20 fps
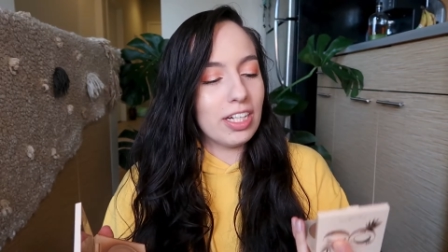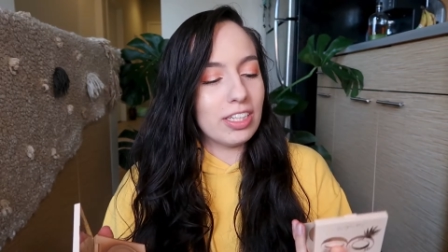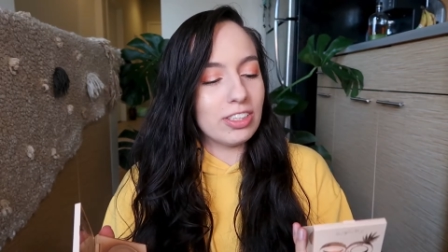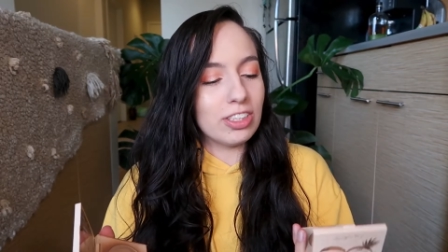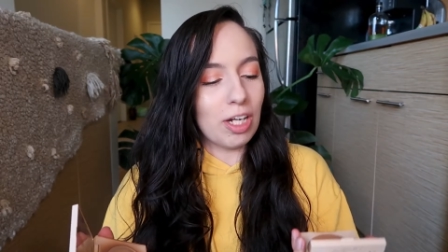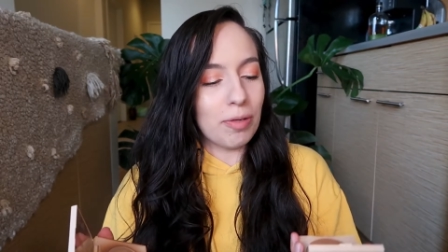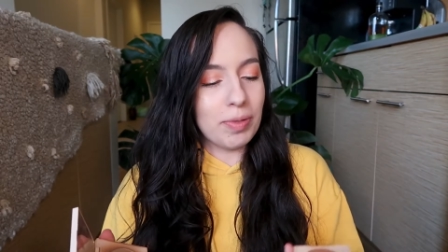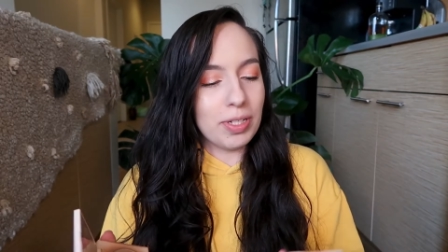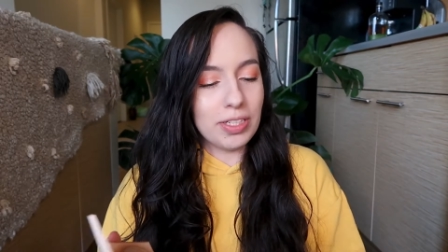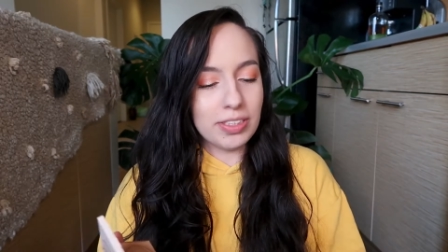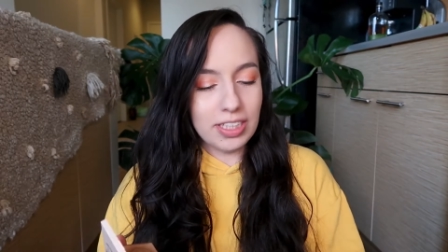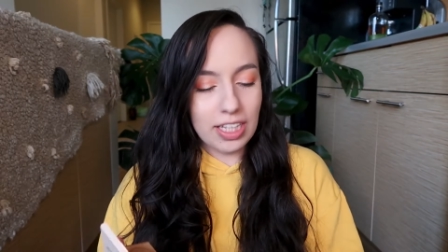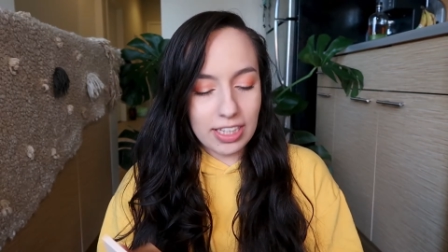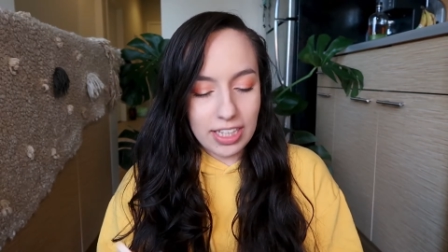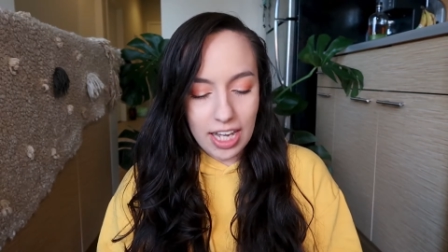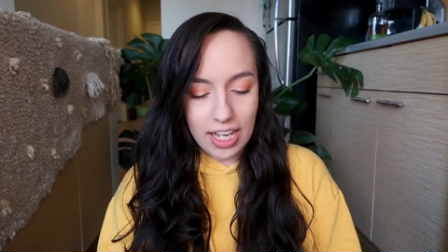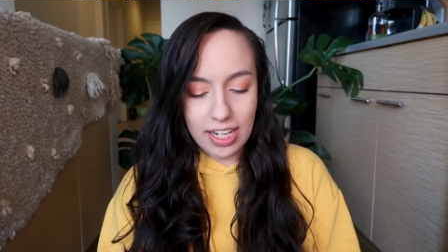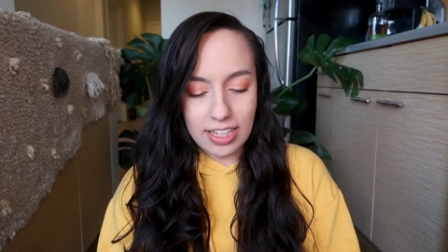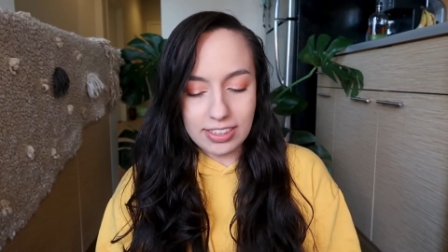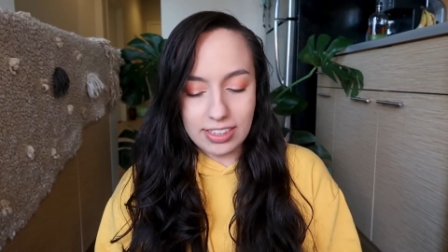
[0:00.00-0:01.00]
So I've been using
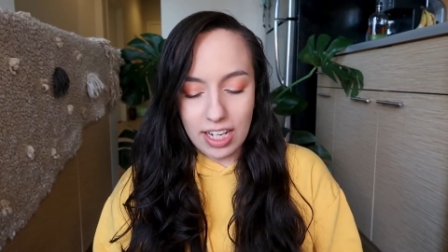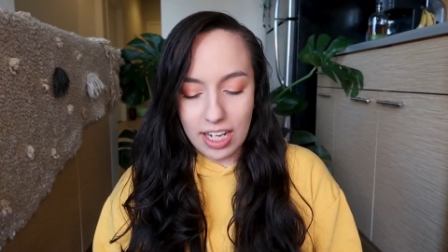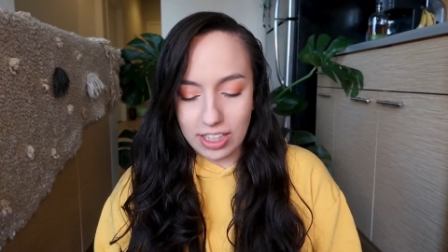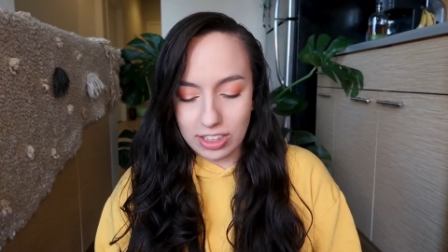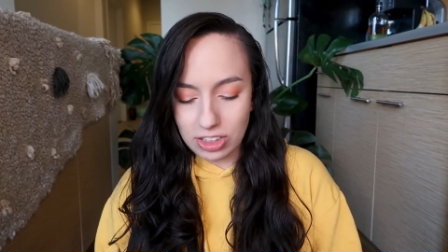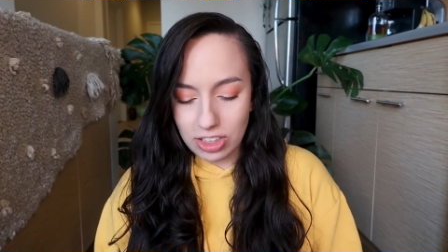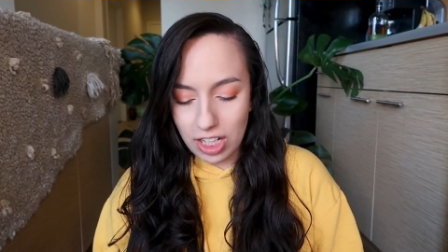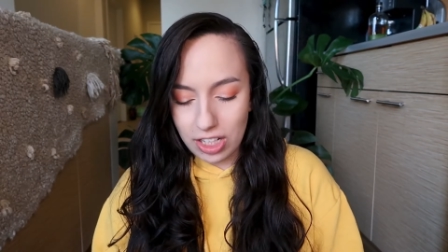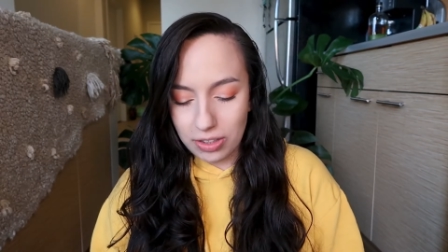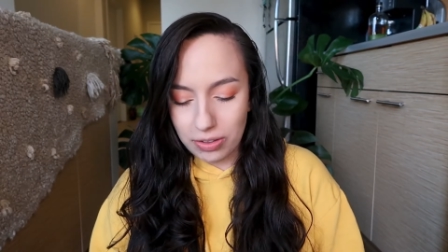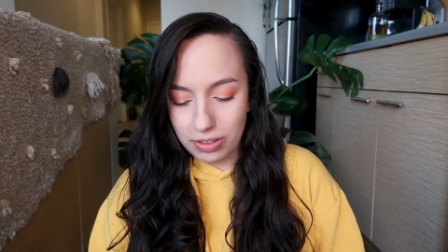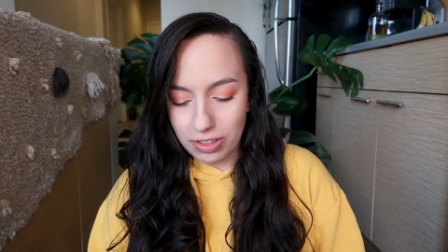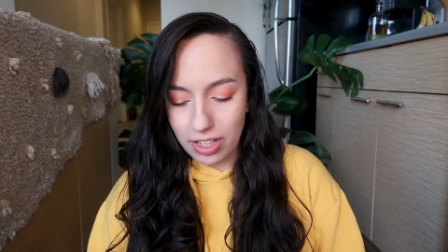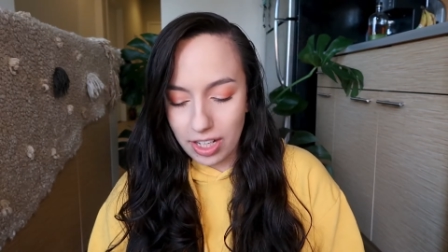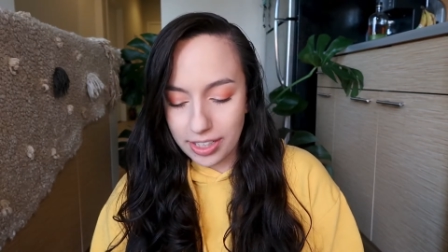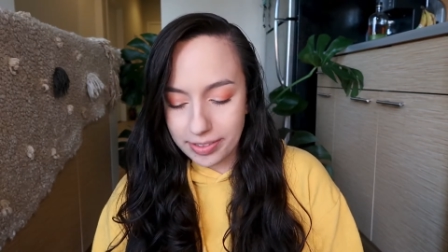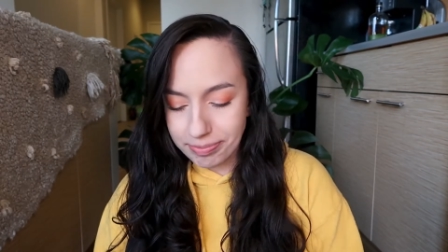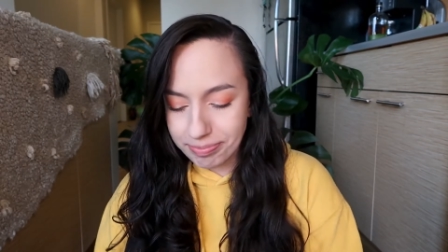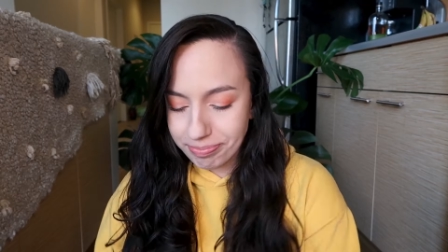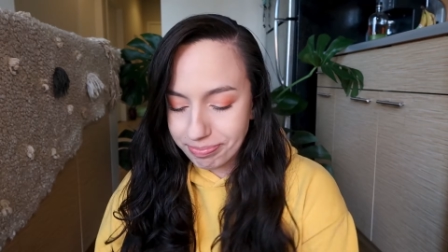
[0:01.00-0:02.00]
that as eyeshadow a
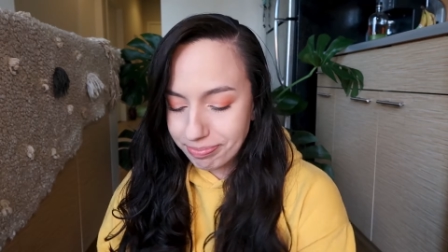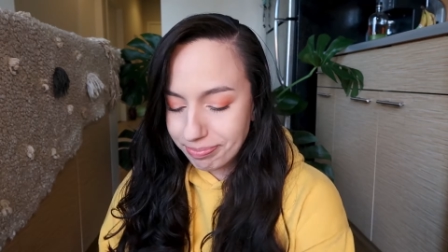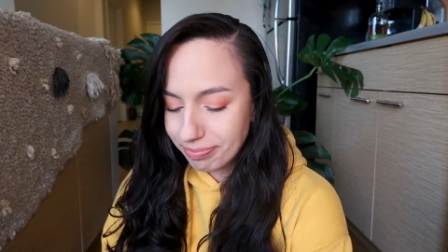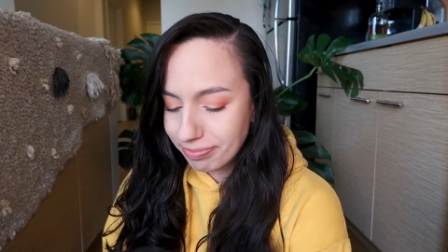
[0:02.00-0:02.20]
lot,